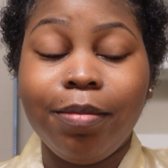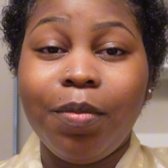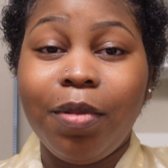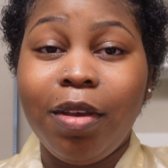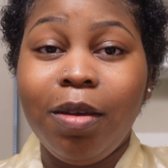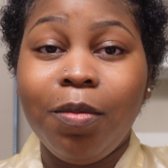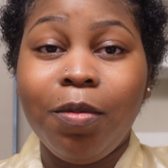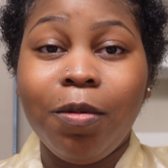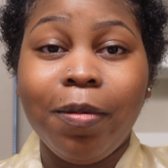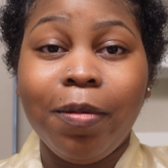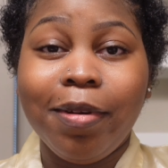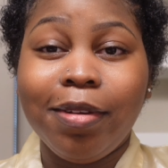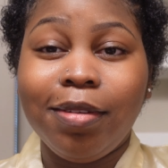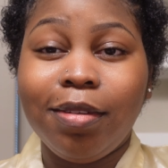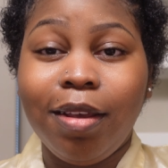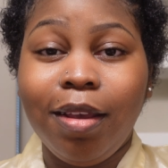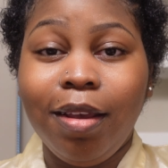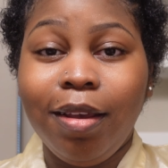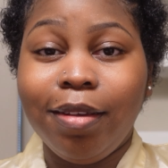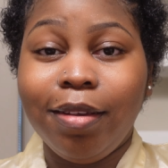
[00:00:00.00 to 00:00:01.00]
People were
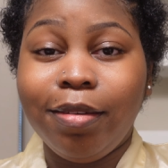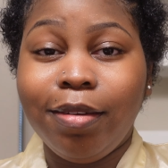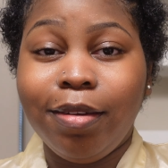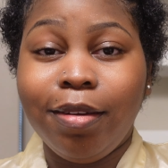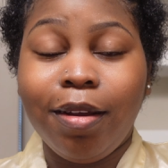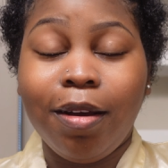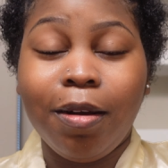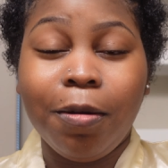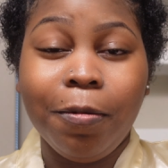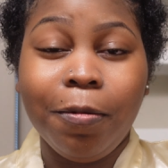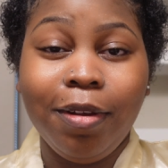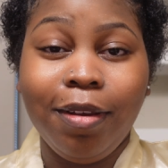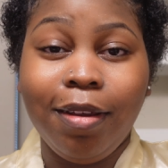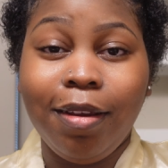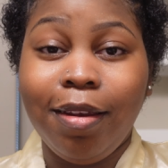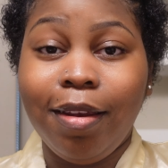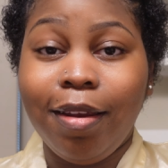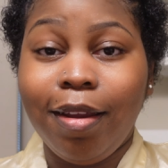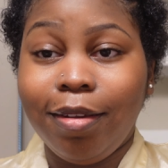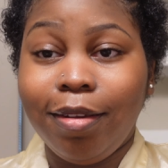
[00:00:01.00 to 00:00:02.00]
saying it's not really
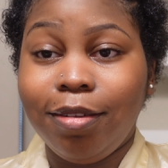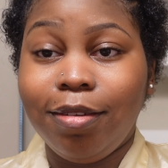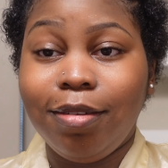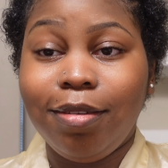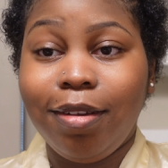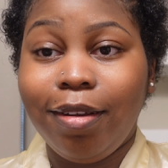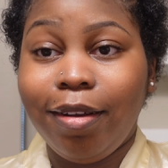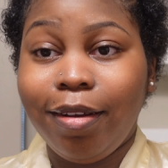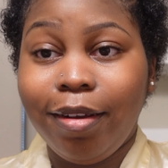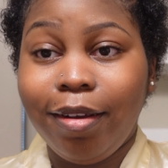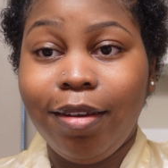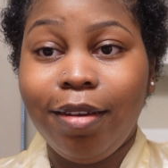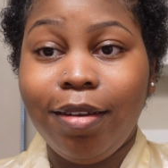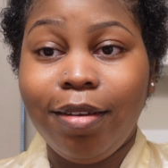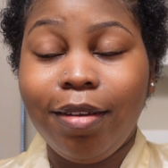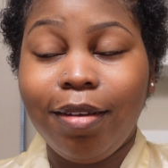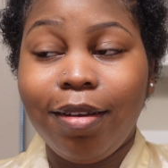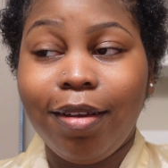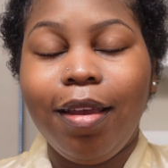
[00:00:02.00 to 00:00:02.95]
necessary.